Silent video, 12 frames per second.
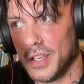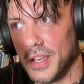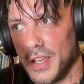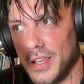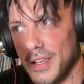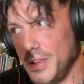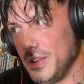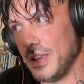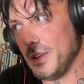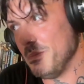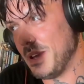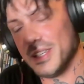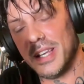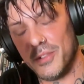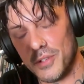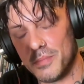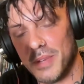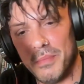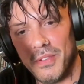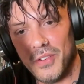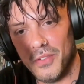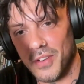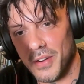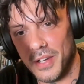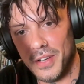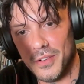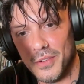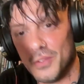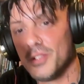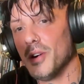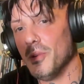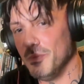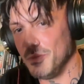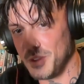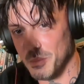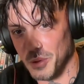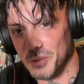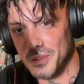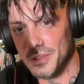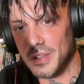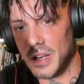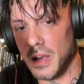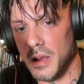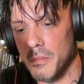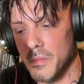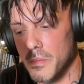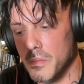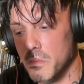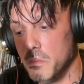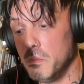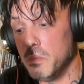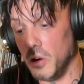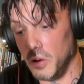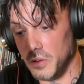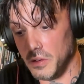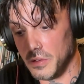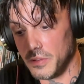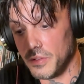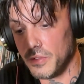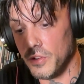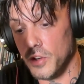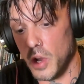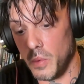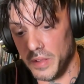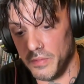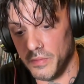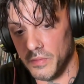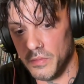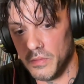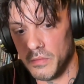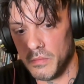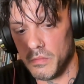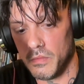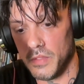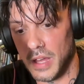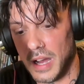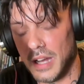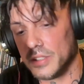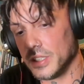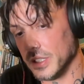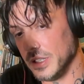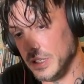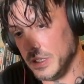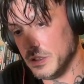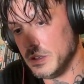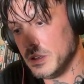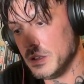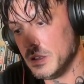It does make me feel very uncomfortable, but knowing that actually,